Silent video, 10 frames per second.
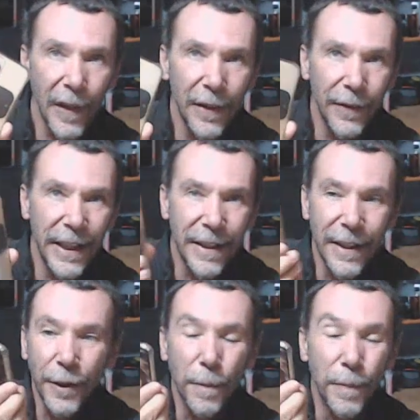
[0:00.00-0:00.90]
these
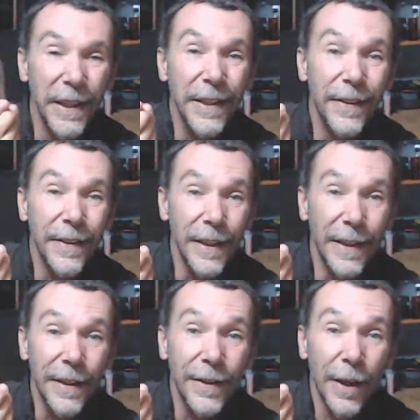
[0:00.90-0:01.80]
little beasties
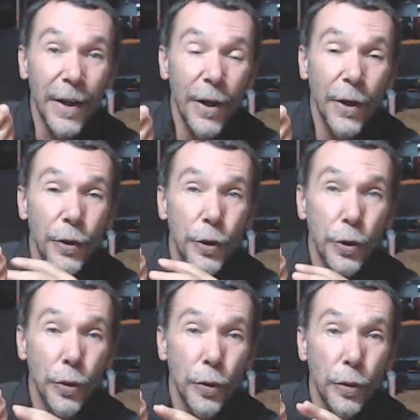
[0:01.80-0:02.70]

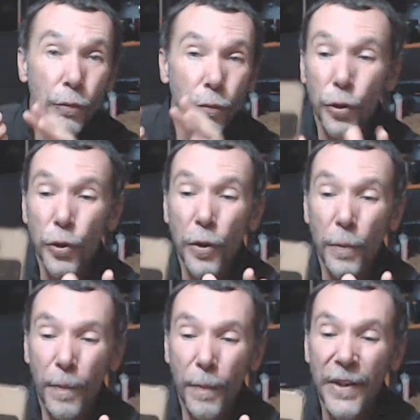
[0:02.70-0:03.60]
to do the
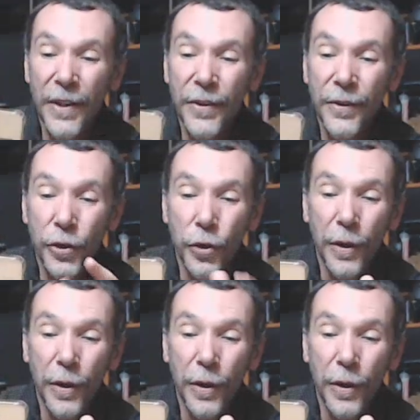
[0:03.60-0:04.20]
best that you can do.